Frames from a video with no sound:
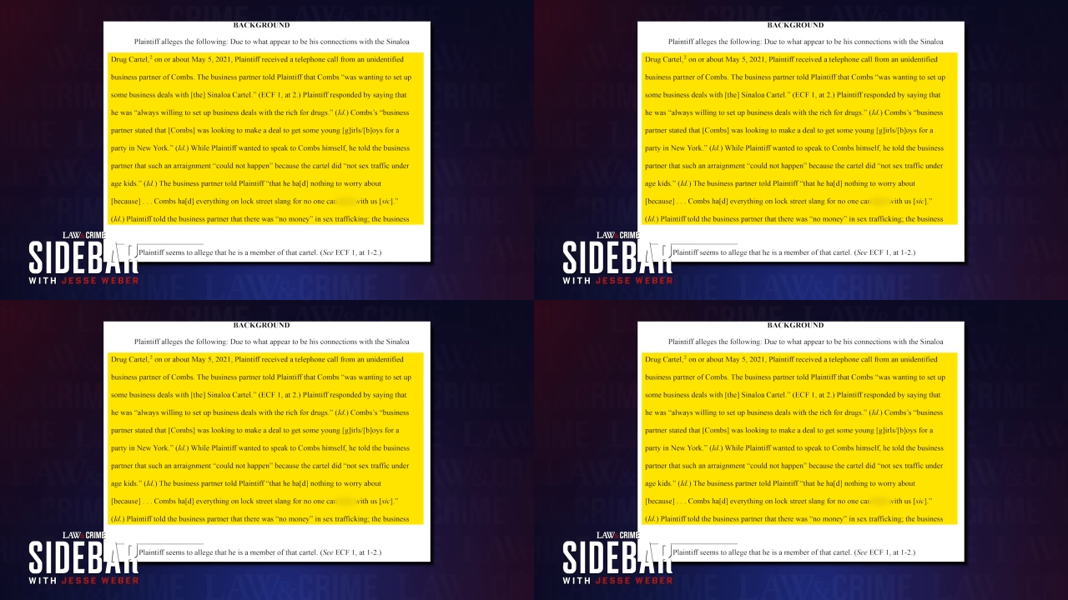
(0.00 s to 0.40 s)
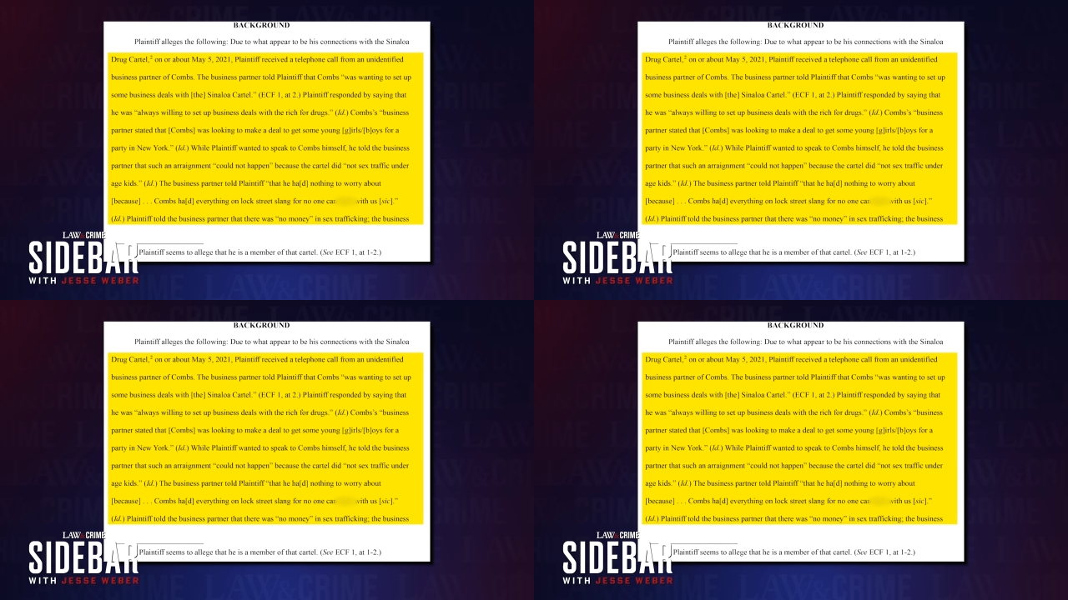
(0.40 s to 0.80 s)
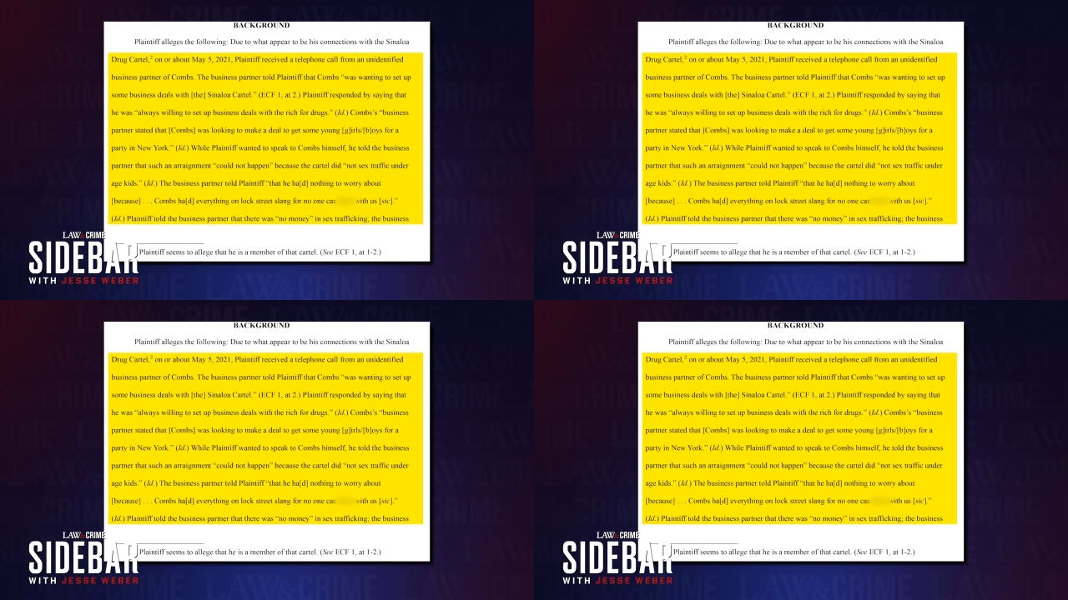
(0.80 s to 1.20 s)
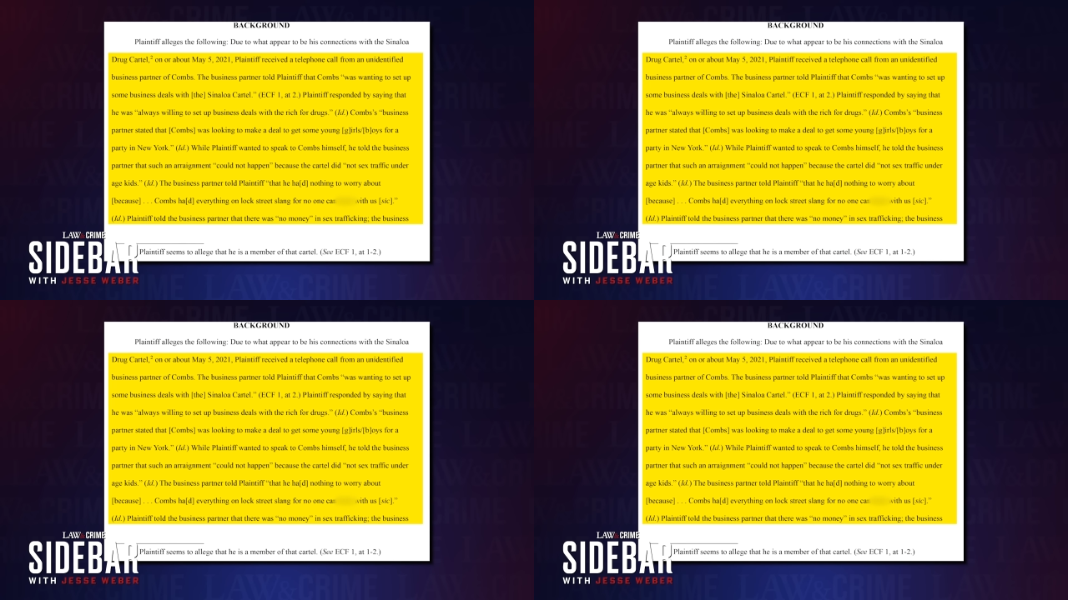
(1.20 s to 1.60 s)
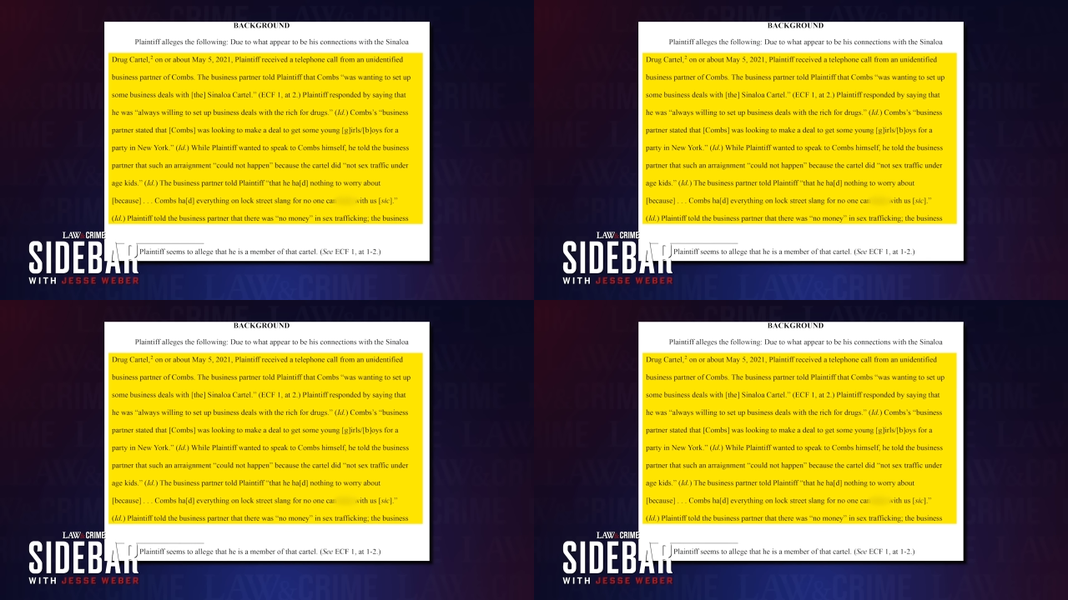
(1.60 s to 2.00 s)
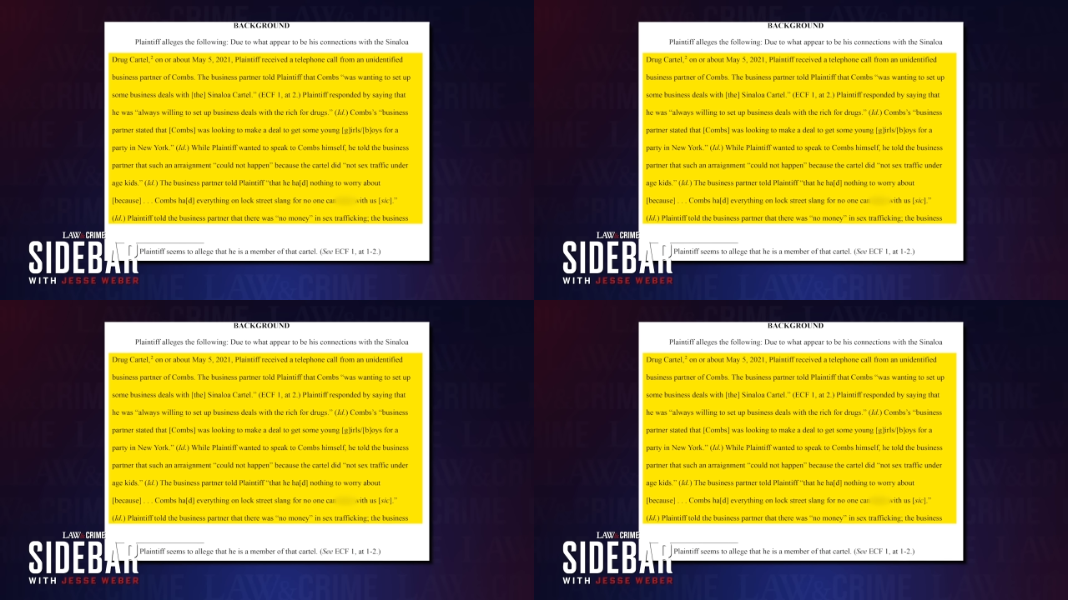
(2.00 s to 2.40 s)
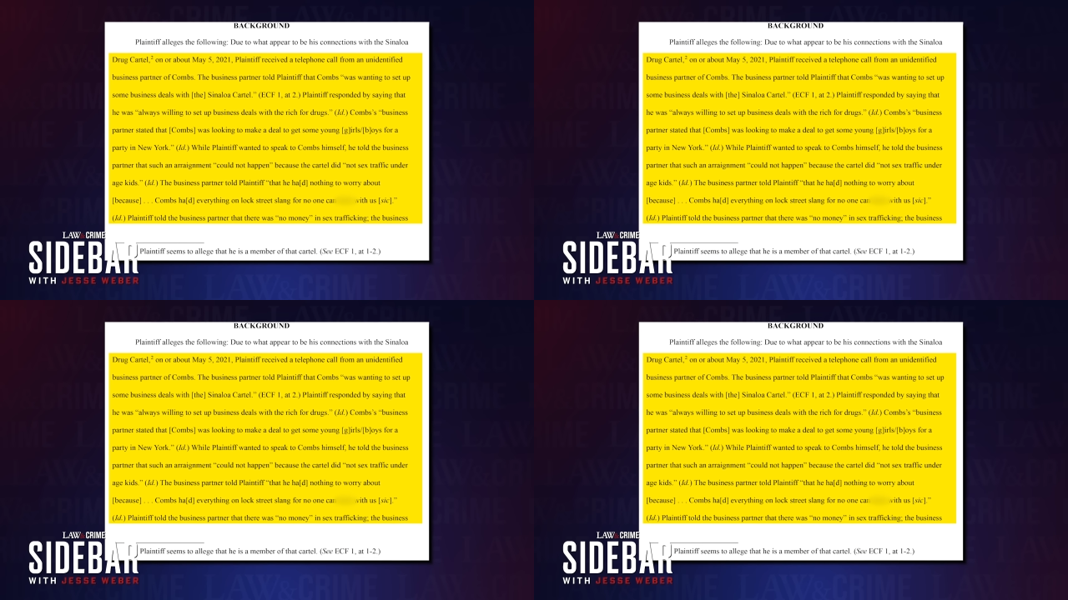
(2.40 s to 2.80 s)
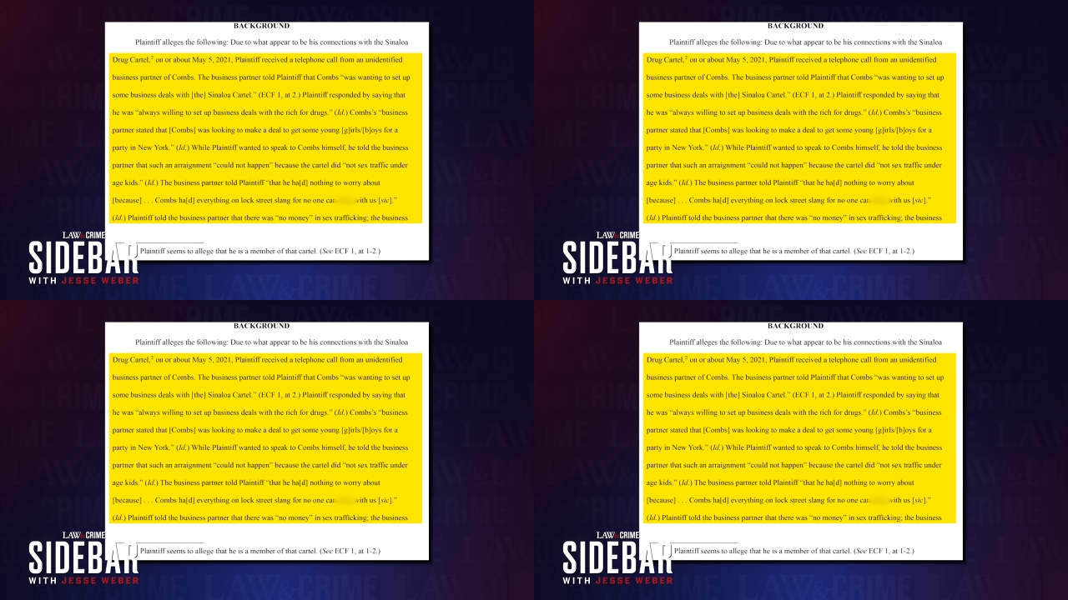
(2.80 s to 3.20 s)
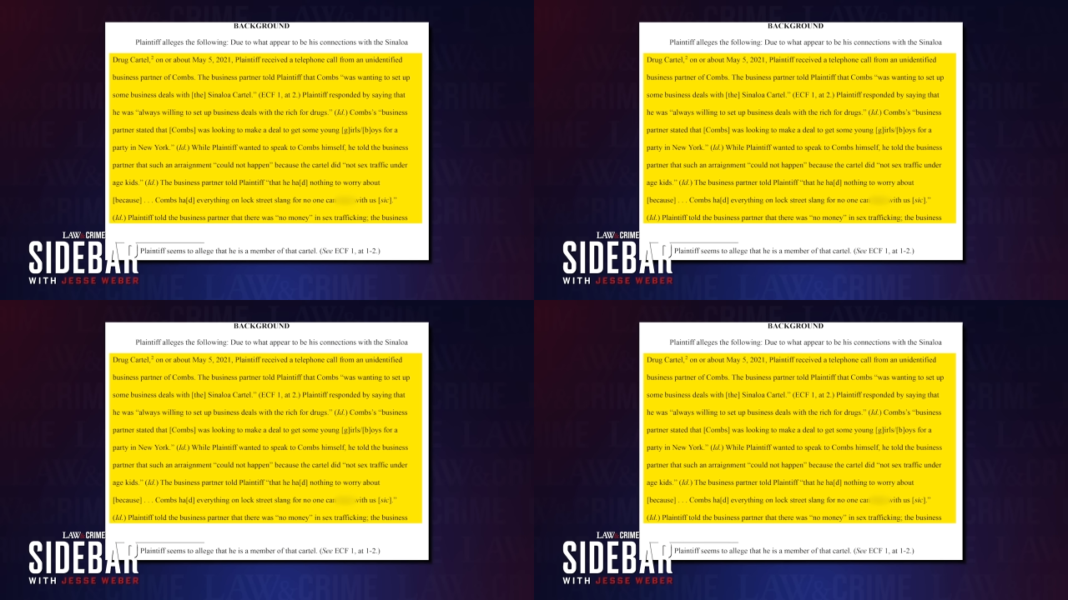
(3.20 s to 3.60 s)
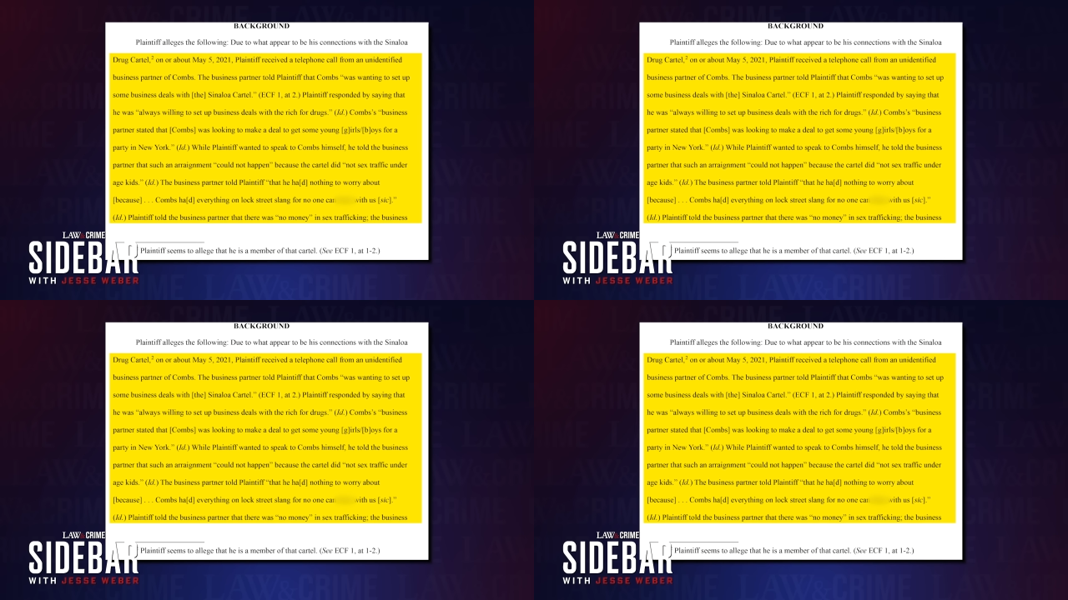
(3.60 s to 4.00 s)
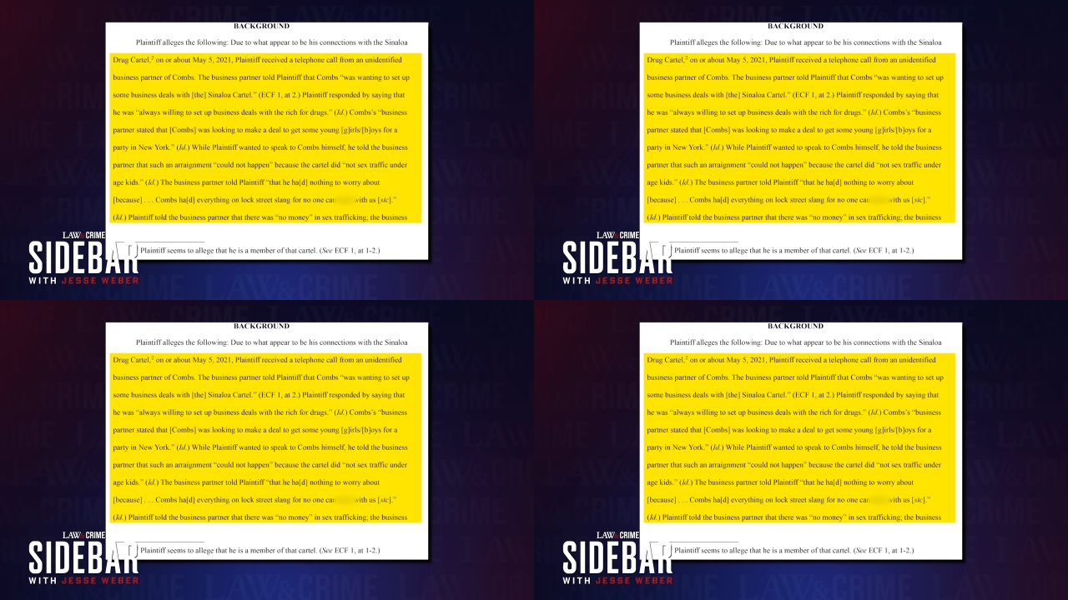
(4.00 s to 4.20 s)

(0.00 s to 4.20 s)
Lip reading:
(no speaker visible)